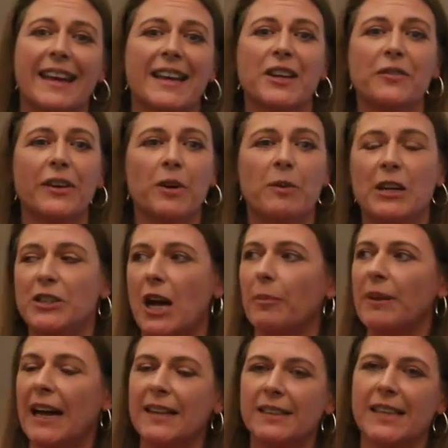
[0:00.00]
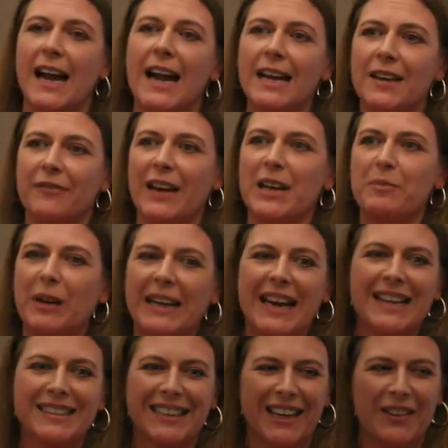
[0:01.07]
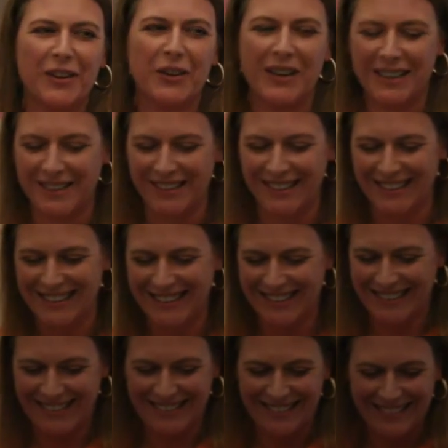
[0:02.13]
thank you very much. I'll be outside if anybody has any other questions.